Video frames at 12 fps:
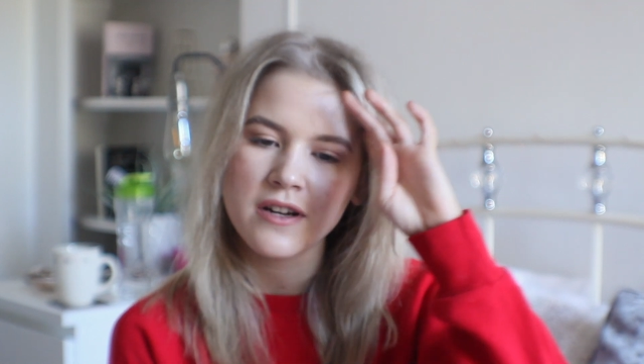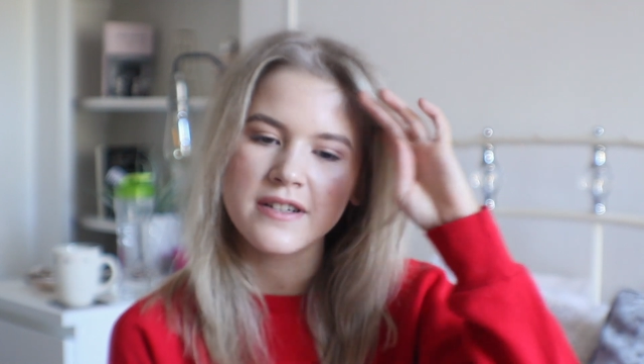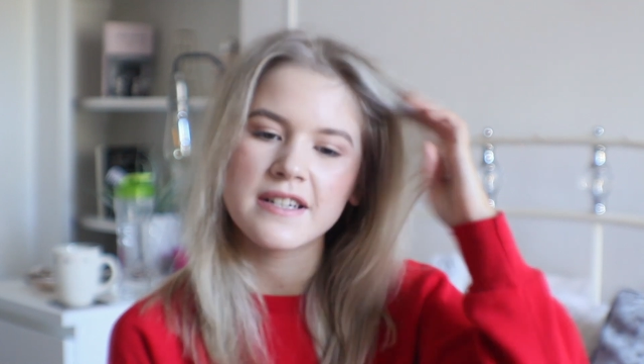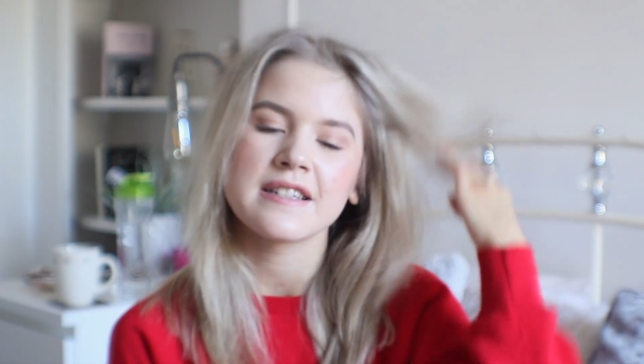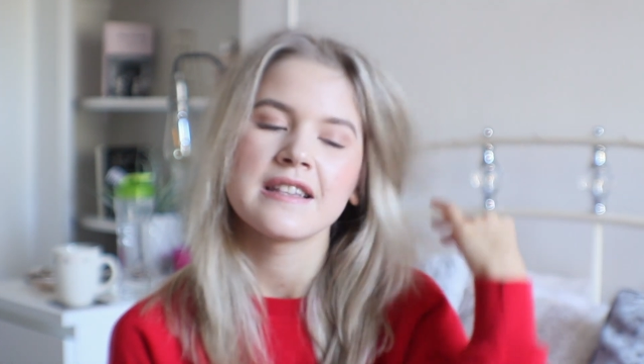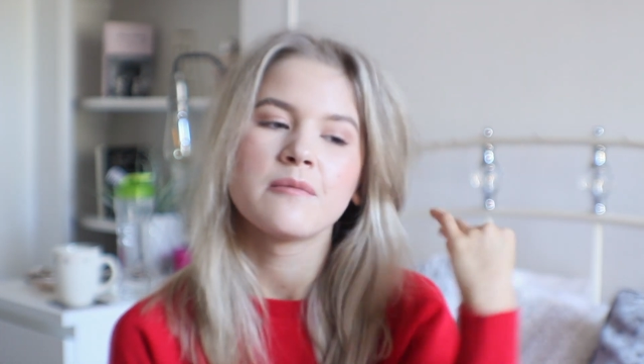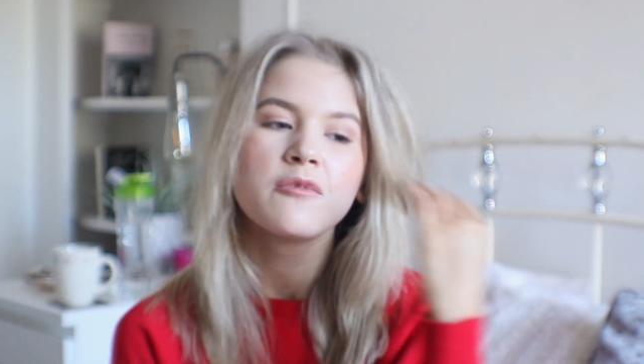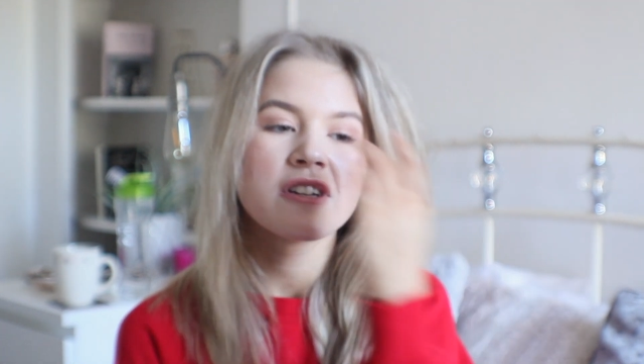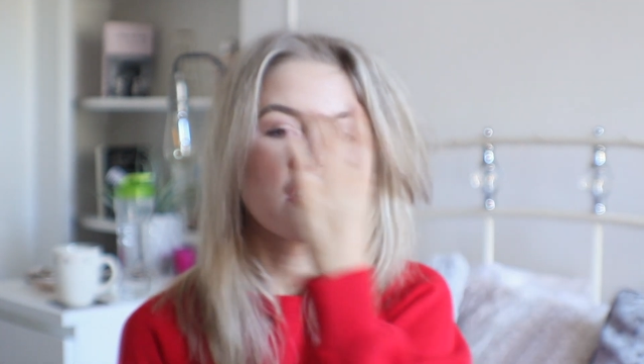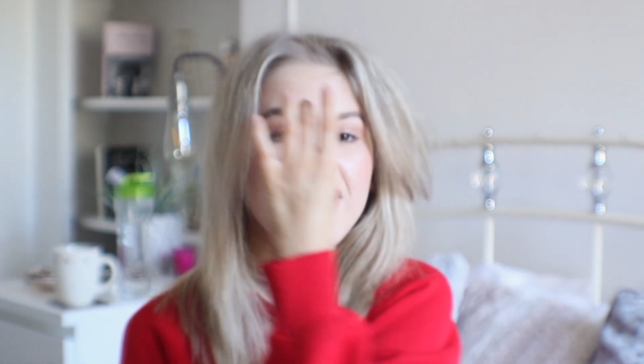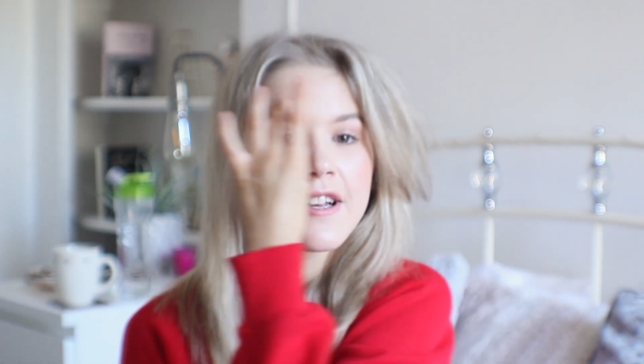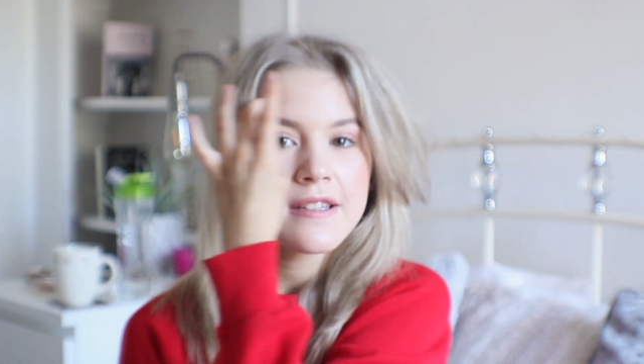notice in the
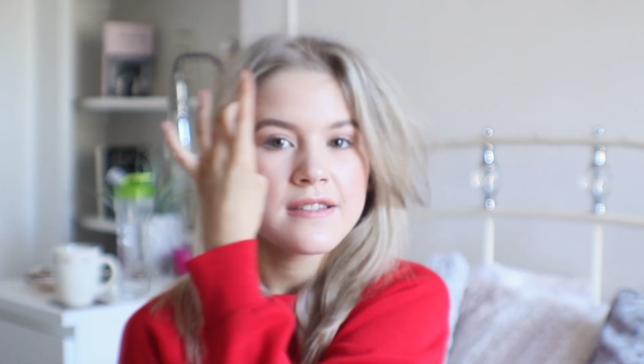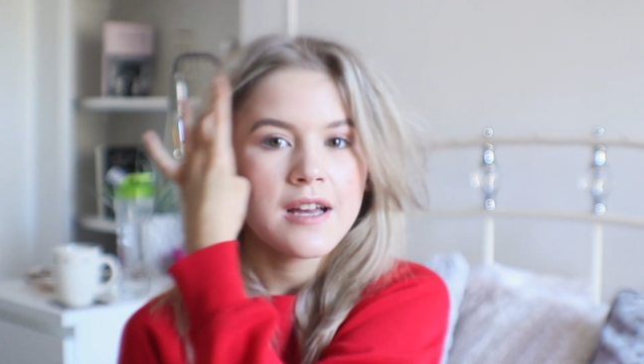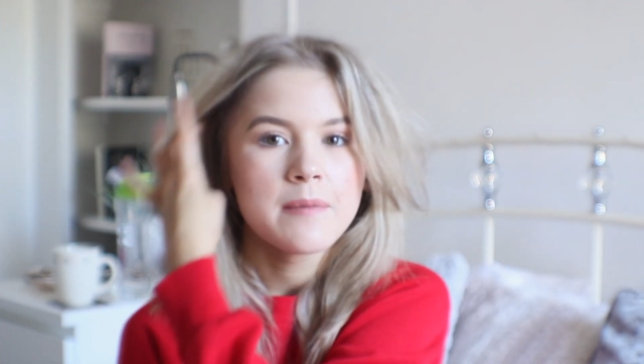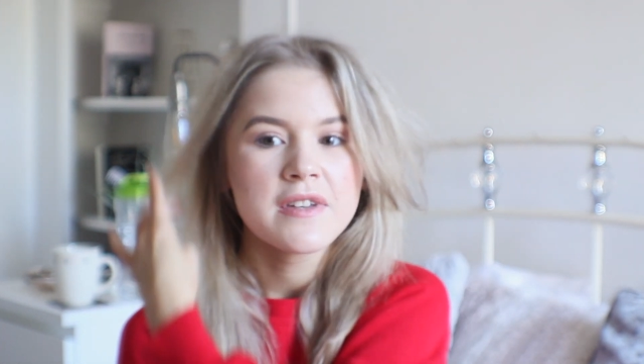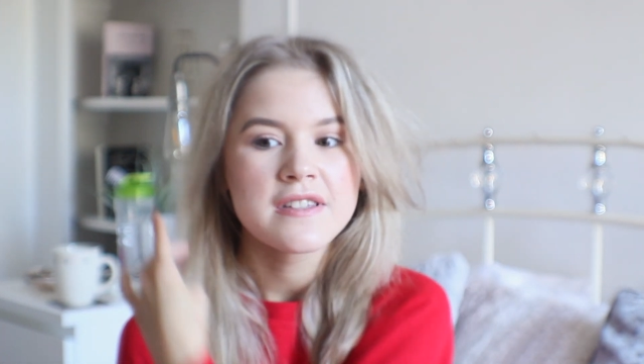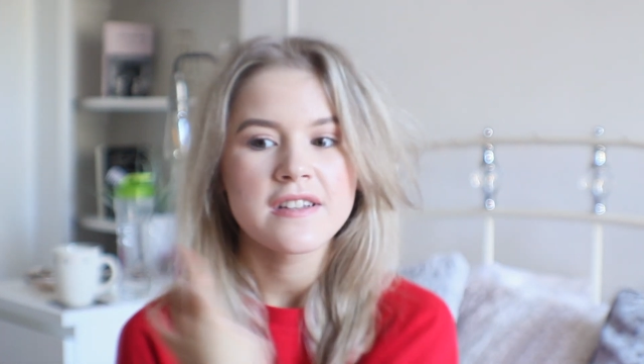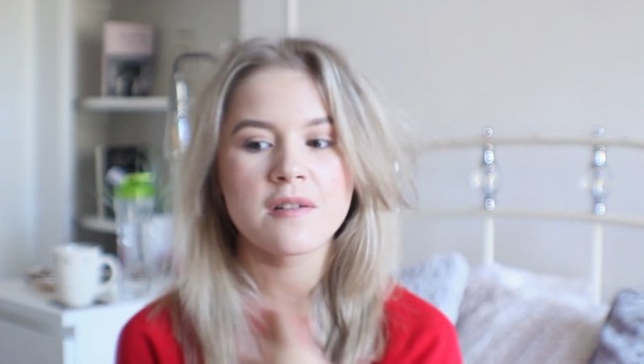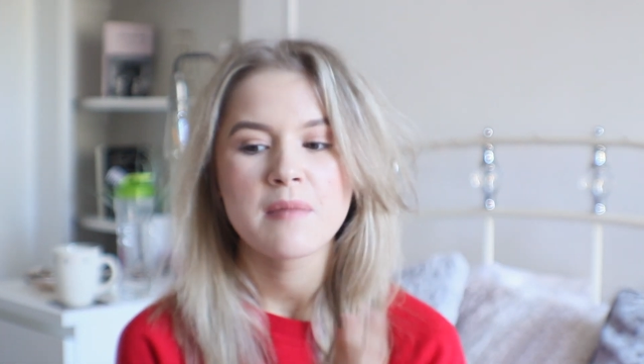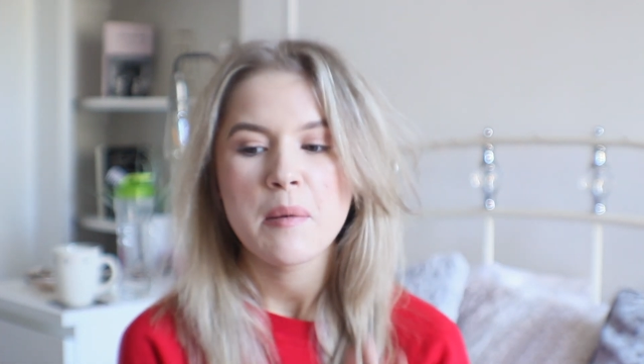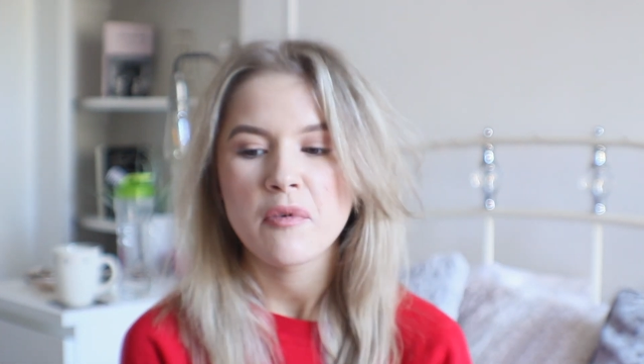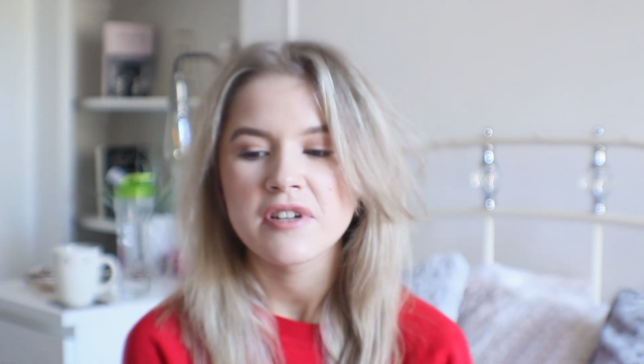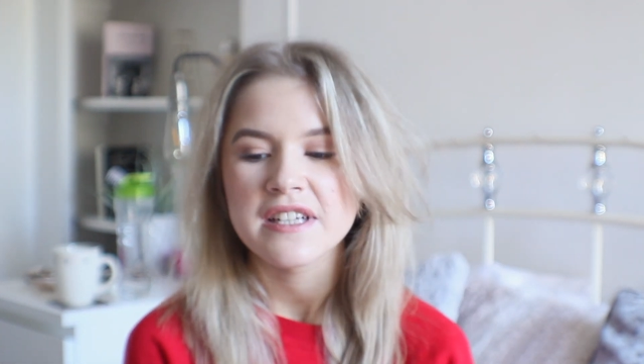moisturisers I'm using on
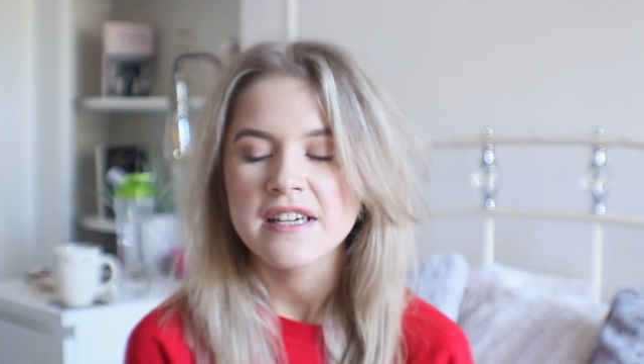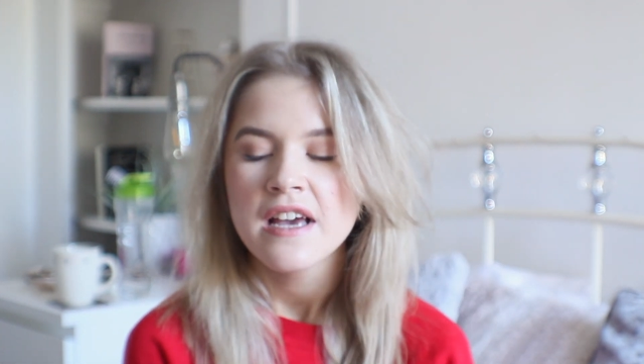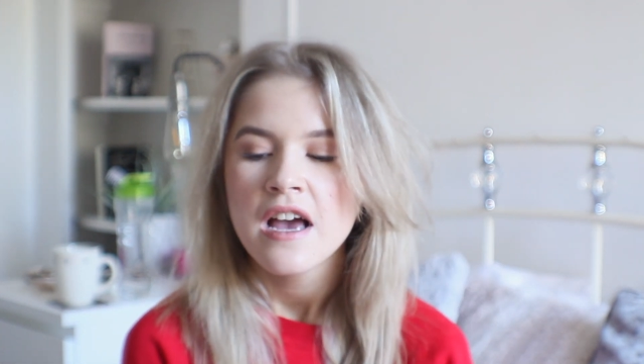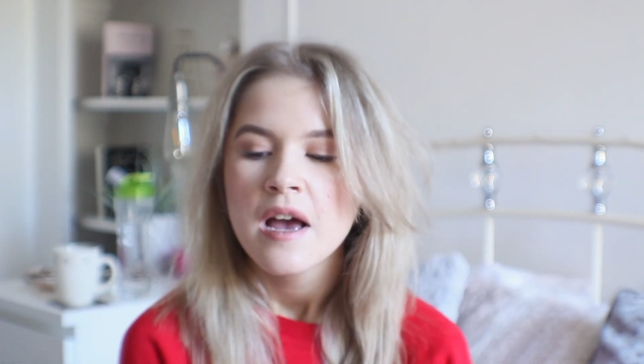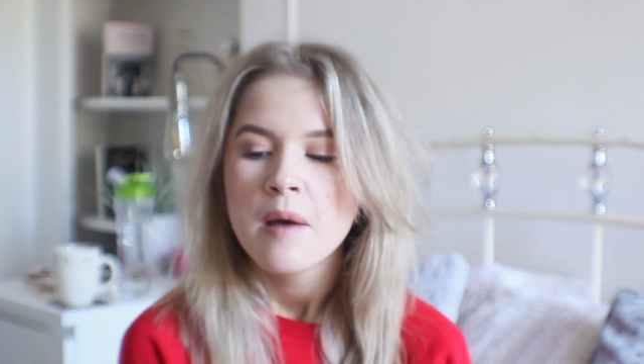my body,